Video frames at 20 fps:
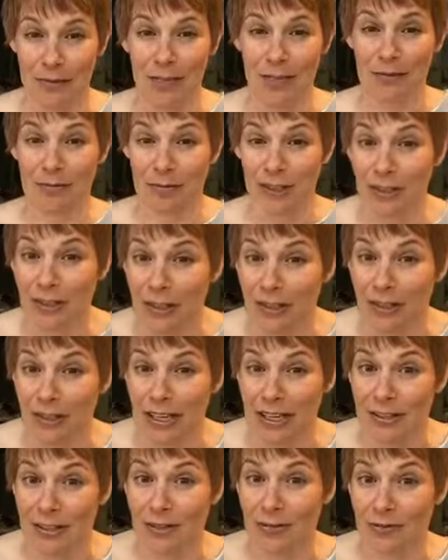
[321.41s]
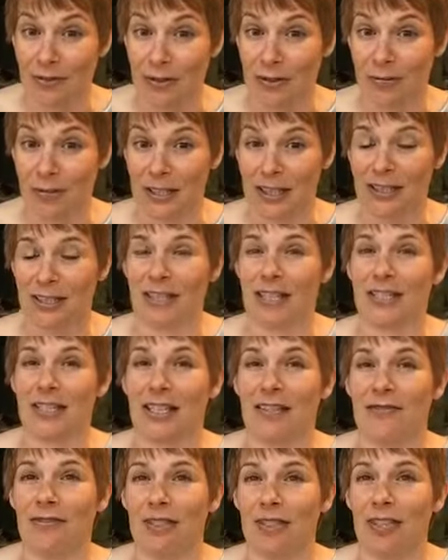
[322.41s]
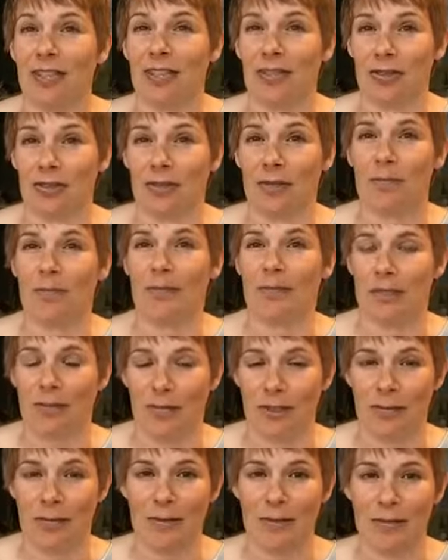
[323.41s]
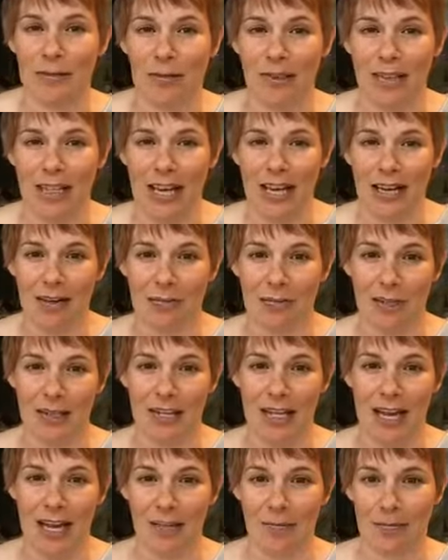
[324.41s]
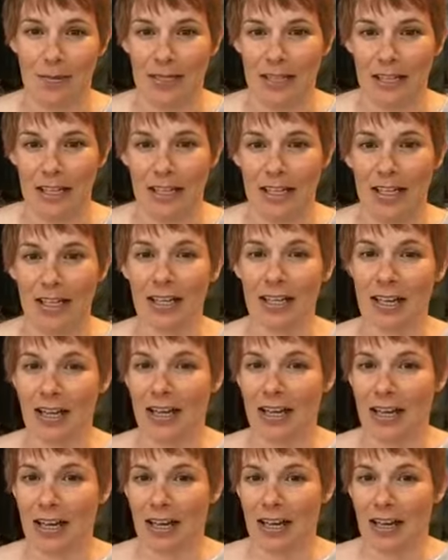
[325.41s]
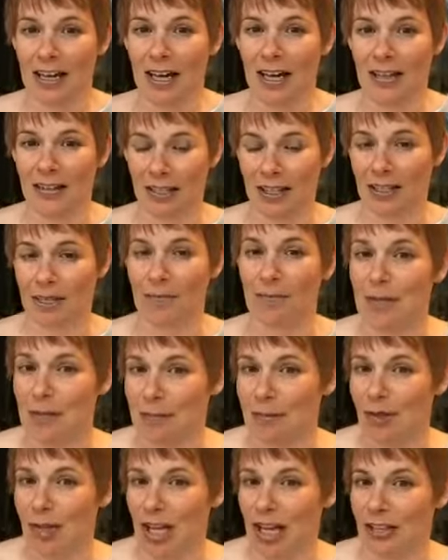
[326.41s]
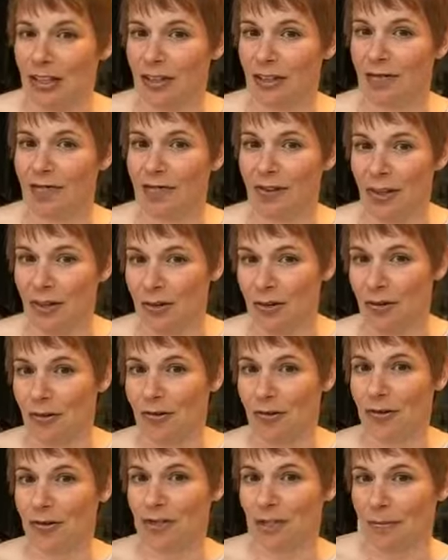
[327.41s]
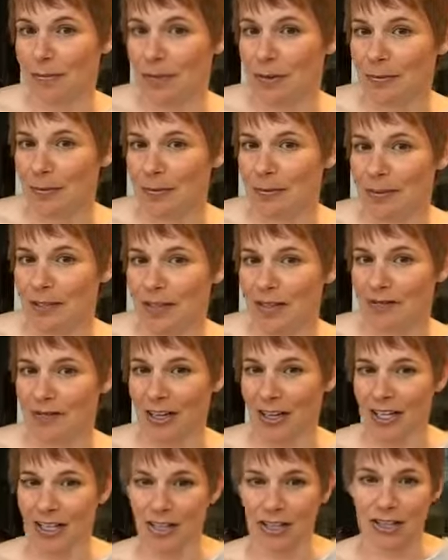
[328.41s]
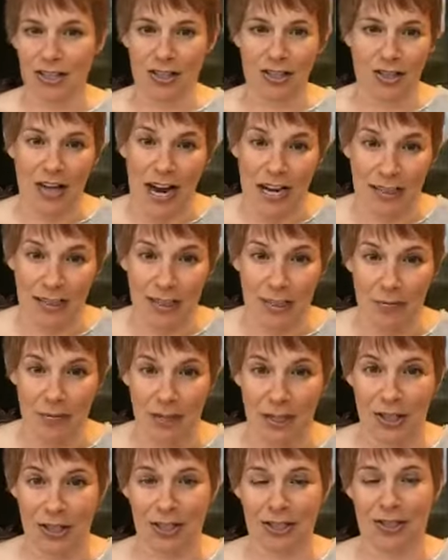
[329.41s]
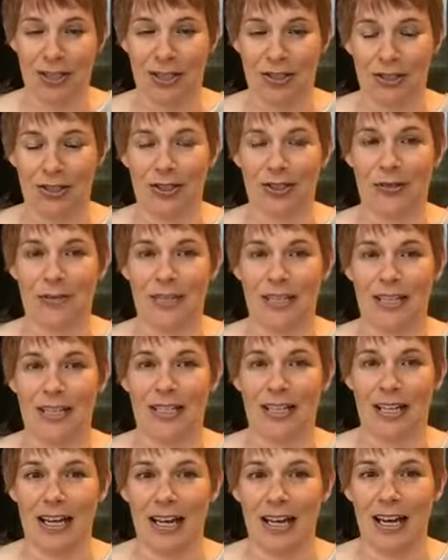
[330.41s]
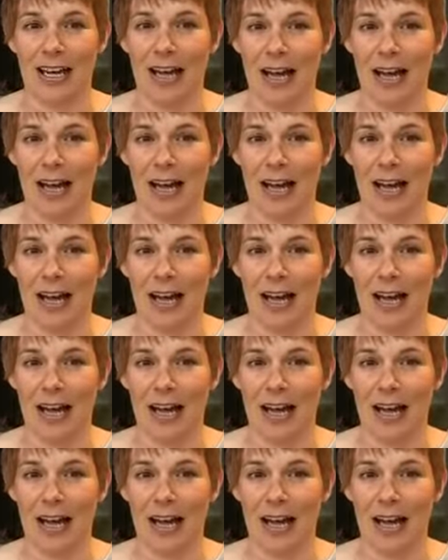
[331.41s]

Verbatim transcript: It's one of the the few places I feel like you can be with people now without being like people on their phones and people being very distracted by their social media.